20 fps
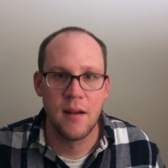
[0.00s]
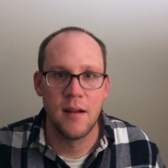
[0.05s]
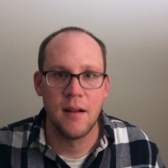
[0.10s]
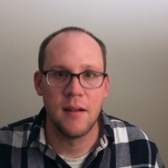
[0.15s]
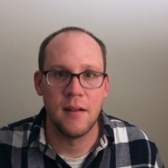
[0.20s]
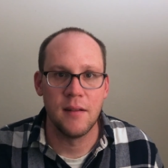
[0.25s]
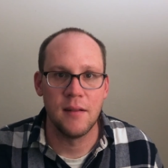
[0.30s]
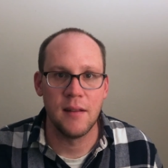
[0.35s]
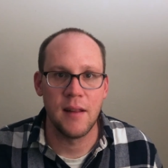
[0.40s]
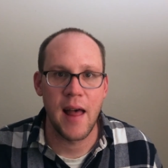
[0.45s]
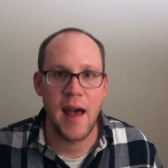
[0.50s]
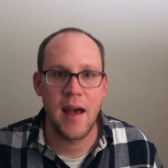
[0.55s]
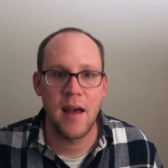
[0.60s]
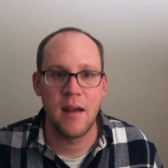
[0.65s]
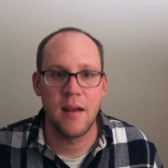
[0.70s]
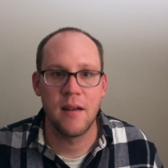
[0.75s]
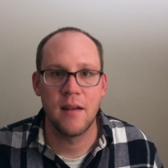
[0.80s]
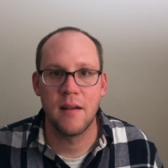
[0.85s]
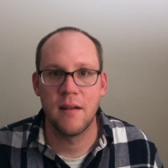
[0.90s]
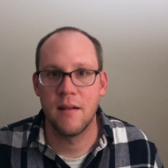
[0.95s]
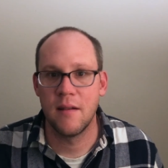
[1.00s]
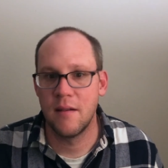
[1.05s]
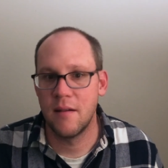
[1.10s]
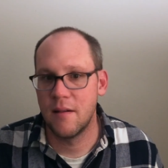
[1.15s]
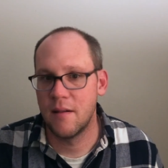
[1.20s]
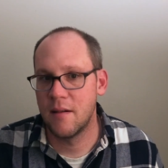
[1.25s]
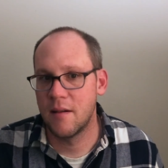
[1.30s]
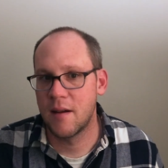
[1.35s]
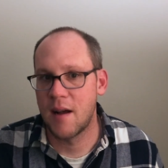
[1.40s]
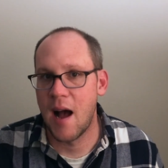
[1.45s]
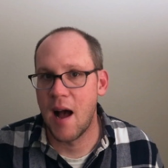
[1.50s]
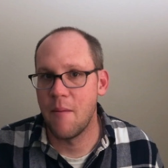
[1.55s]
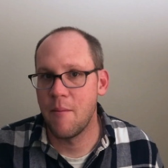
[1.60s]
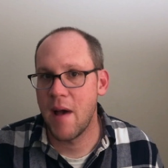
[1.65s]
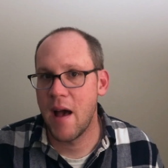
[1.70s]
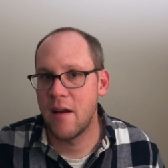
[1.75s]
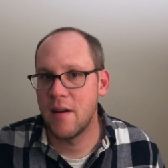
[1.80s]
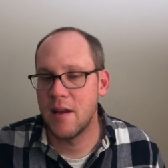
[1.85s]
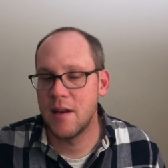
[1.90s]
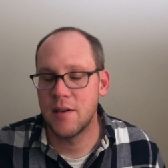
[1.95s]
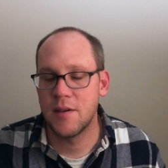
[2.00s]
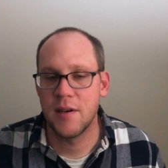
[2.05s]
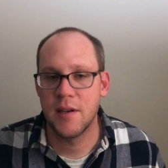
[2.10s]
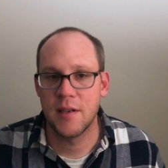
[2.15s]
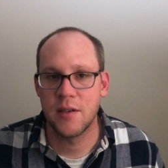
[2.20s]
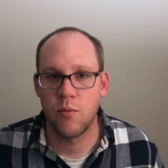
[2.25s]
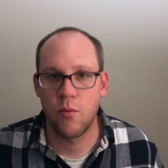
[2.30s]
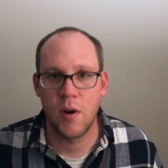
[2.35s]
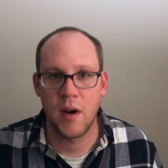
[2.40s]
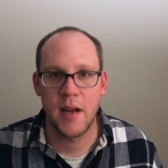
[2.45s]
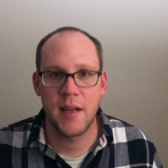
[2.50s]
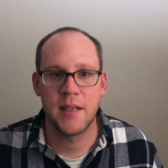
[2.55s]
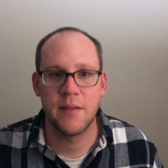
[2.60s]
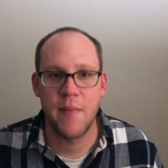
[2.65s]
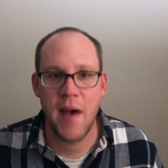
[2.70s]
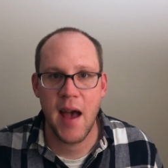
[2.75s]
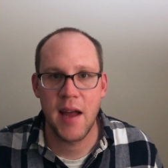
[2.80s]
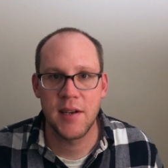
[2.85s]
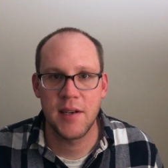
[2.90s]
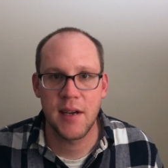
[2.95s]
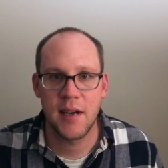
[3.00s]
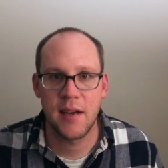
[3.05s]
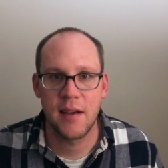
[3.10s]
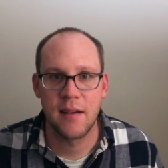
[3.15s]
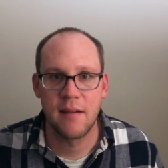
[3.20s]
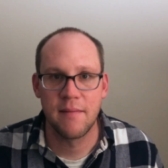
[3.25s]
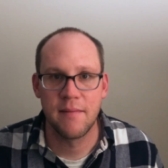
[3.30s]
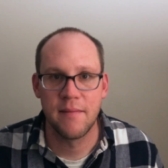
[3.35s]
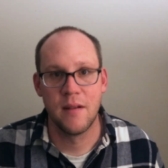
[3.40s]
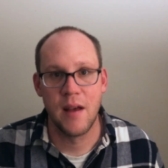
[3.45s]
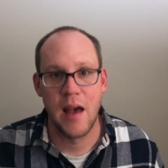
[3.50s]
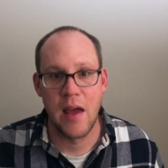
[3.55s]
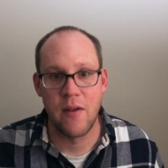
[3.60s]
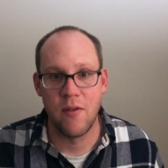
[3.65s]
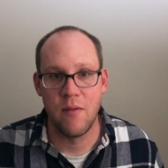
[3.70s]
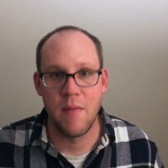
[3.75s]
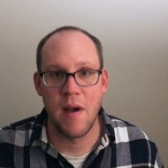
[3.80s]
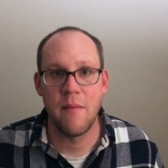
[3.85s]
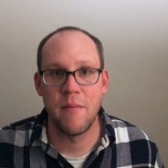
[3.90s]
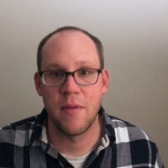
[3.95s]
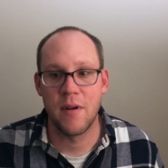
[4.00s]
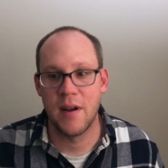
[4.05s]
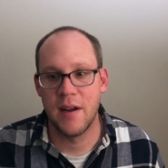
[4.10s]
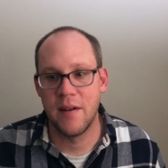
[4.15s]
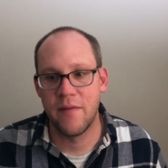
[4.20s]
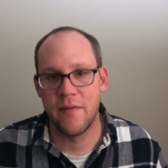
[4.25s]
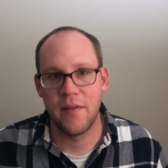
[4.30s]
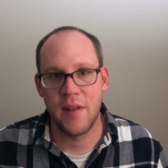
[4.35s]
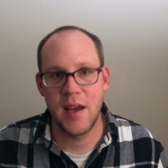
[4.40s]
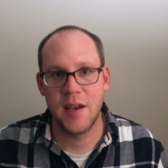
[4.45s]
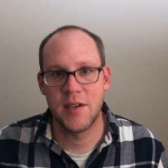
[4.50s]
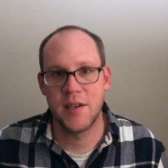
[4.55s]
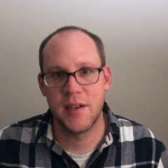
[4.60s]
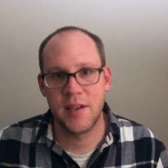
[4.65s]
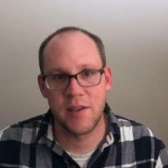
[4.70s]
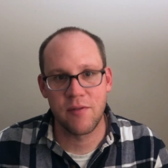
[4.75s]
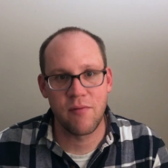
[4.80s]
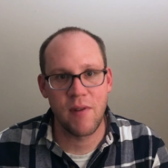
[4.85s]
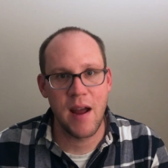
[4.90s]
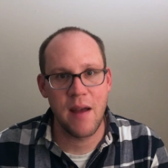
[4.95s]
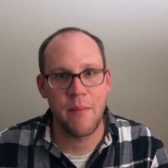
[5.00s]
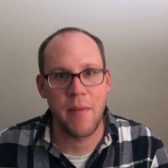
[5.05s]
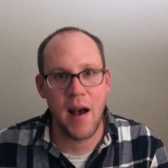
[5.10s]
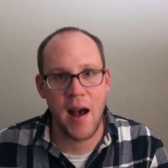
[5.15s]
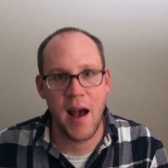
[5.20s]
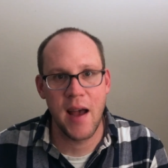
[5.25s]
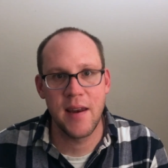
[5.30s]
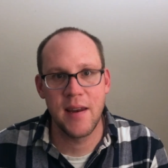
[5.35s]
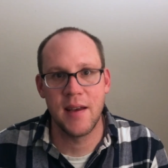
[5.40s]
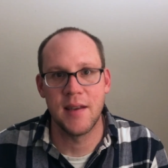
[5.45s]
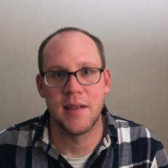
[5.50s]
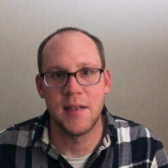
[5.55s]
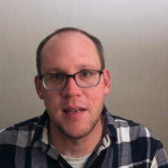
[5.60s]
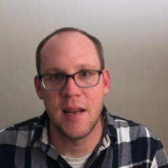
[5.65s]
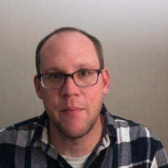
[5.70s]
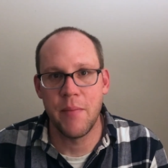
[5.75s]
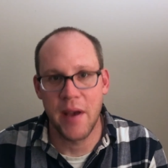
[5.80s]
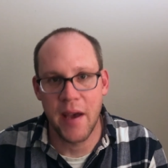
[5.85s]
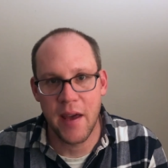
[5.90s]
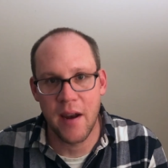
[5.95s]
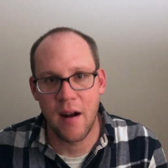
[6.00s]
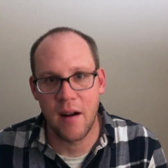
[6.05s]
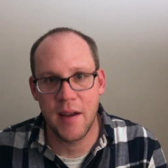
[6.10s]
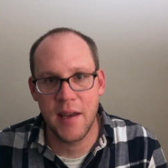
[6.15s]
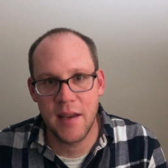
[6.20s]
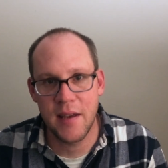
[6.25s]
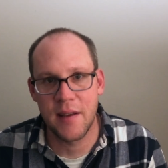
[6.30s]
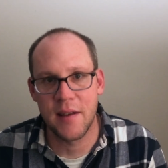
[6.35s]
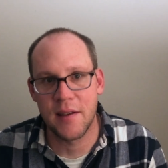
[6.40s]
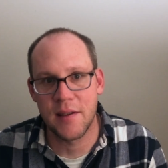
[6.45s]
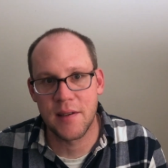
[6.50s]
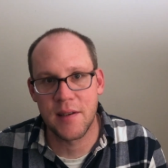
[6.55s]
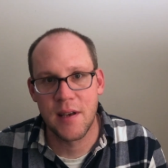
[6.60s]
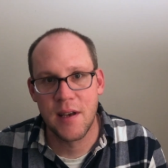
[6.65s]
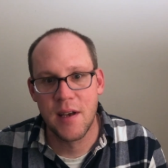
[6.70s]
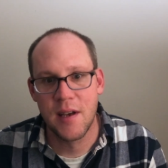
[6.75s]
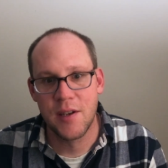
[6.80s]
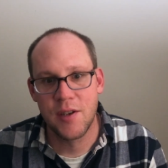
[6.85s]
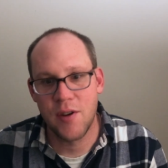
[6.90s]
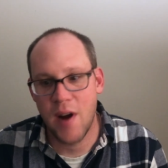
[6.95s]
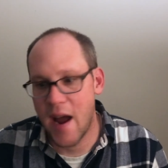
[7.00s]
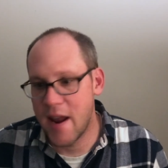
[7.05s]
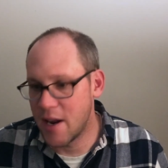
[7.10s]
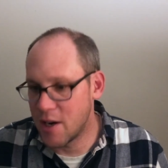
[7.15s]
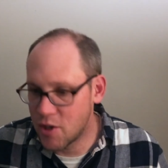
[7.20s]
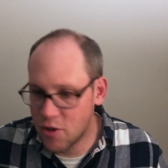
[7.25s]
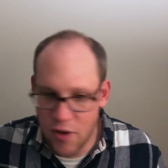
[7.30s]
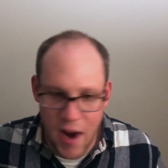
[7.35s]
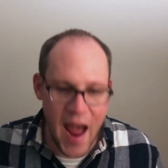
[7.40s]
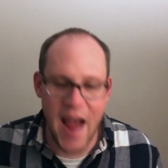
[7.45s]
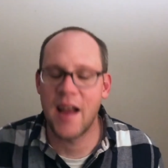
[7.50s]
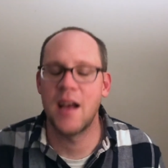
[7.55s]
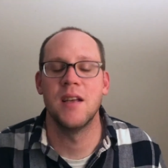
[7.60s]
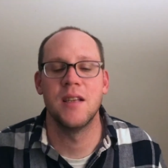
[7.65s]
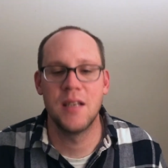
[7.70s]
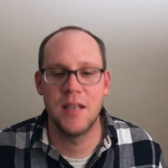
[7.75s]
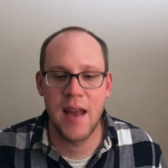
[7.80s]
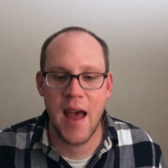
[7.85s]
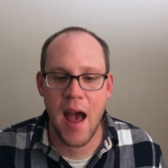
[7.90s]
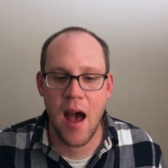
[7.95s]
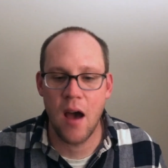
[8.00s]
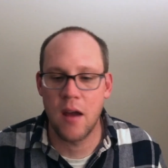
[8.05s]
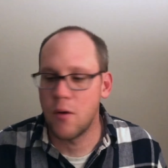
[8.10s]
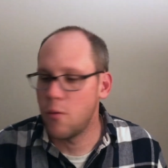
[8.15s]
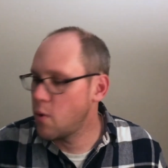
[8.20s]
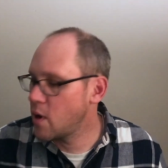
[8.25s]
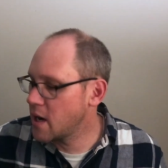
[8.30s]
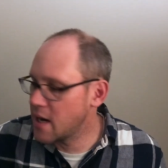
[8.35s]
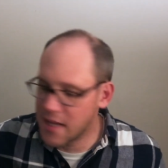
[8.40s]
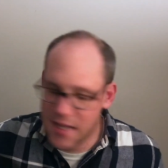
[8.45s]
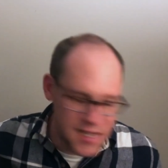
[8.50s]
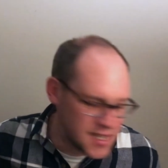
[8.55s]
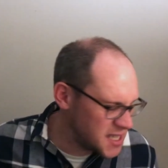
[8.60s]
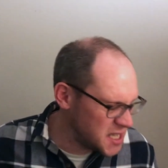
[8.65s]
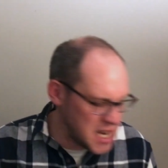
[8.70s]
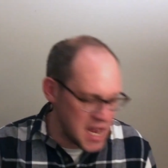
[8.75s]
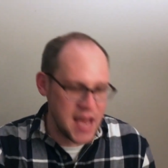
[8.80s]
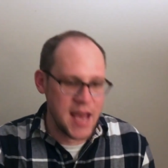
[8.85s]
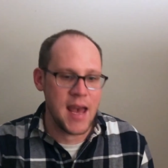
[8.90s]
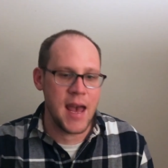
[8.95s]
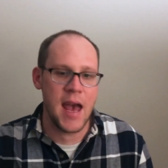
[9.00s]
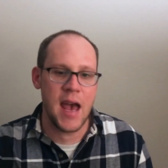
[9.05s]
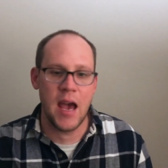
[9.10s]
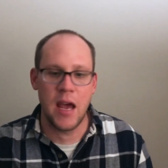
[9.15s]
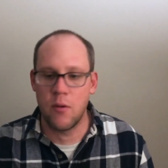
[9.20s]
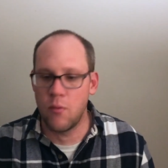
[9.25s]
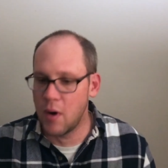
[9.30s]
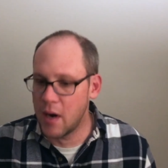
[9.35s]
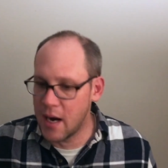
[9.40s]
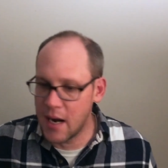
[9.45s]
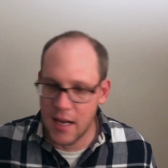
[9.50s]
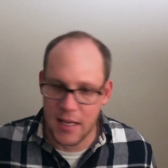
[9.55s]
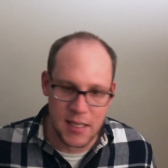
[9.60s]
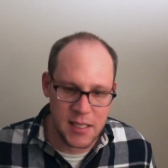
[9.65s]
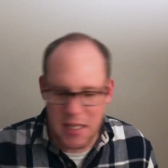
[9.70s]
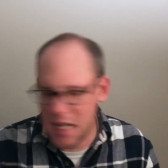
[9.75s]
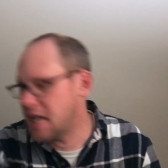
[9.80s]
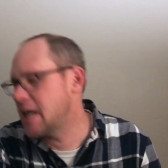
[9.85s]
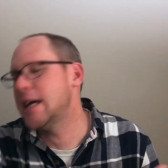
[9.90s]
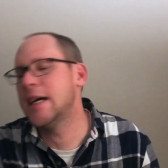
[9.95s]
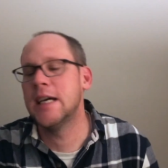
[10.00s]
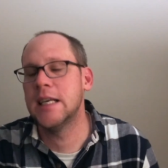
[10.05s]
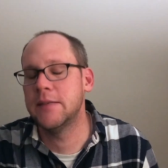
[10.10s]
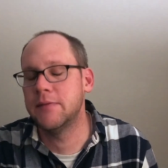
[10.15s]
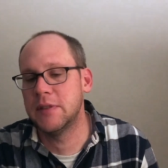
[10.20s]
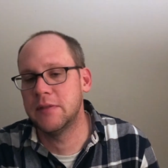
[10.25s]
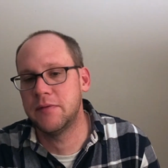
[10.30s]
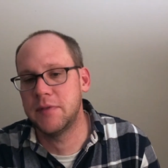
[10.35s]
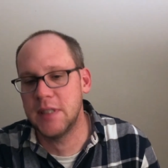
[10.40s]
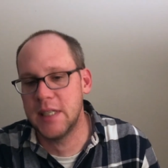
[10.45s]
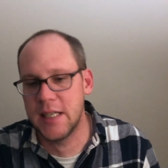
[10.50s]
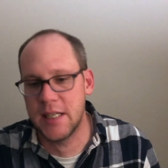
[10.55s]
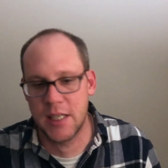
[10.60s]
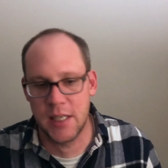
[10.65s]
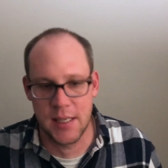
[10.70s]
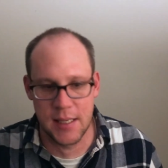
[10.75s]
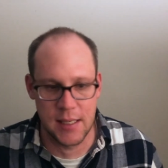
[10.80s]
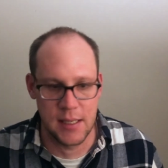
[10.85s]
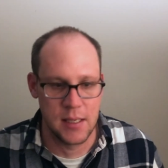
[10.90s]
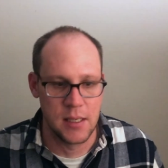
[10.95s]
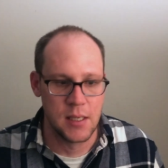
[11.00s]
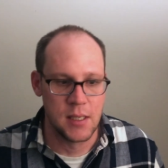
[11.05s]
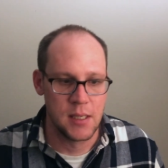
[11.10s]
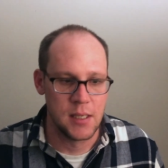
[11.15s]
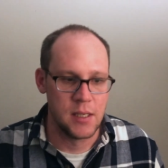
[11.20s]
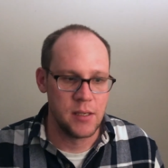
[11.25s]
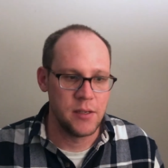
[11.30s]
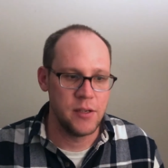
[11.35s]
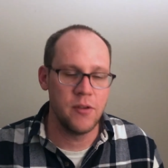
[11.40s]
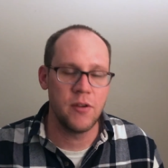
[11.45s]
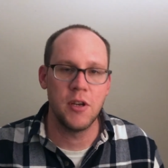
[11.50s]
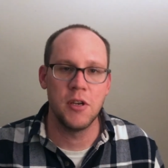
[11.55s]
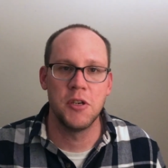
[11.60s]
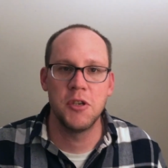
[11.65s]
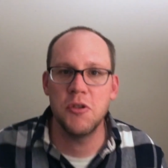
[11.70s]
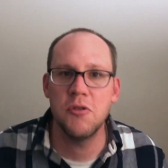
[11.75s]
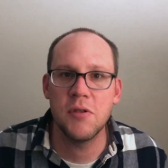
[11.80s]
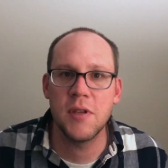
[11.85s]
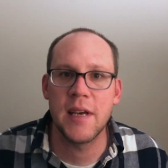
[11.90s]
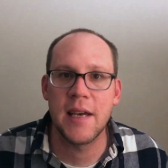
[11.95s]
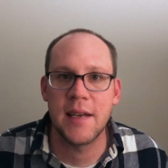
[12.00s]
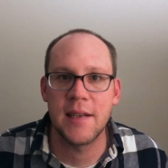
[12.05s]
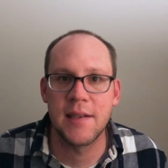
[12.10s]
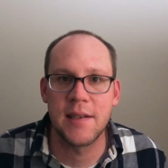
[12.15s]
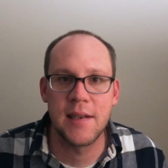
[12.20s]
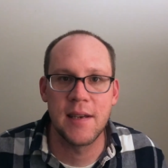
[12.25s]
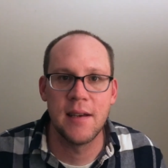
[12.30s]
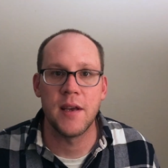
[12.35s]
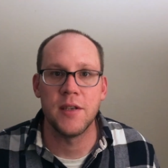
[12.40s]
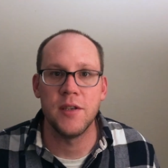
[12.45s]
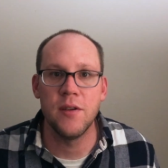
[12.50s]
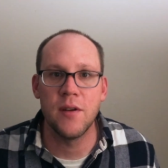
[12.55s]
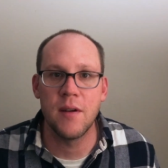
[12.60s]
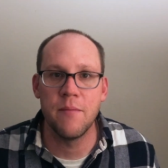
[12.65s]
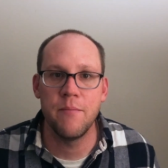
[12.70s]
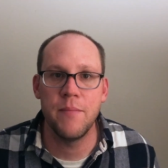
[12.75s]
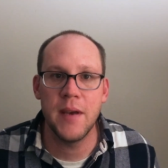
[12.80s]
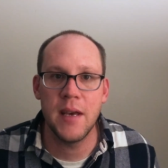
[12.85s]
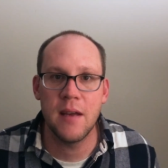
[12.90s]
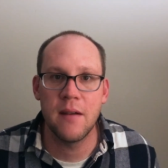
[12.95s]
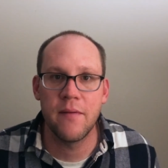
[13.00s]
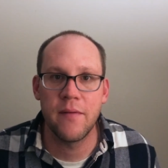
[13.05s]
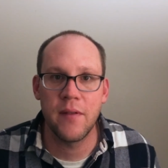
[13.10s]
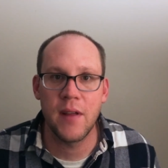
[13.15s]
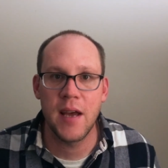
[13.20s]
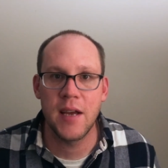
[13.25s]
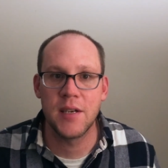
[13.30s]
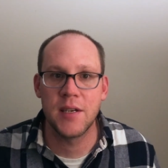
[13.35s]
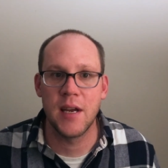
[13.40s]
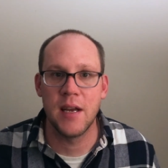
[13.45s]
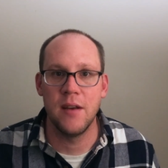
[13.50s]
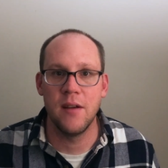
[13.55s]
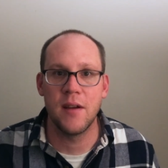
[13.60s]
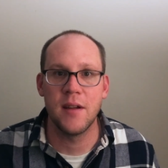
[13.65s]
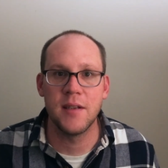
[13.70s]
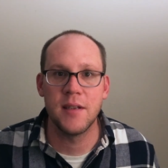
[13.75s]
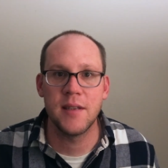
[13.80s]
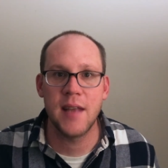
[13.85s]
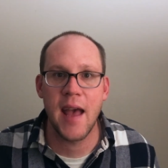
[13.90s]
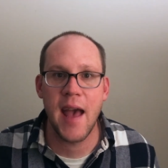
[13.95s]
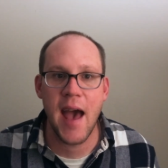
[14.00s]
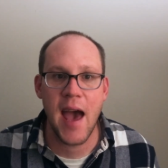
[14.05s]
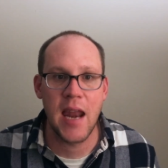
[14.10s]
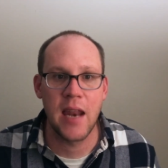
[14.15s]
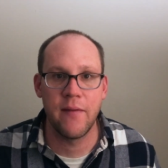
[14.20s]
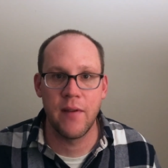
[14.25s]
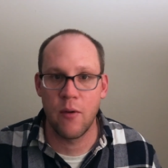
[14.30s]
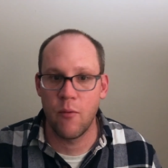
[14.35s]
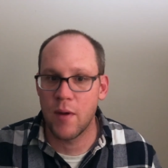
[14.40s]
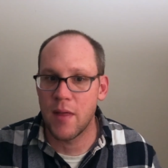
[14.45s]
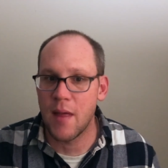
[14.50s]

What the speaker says: let compound interest work its magic. And remember, inflation is right behind us, nipping at our heels, trying to drag us down, and we're going to stay ahead. We're going to stay ahead of inflation. You can do this. You can beat inflation. You can stay ahead of it with a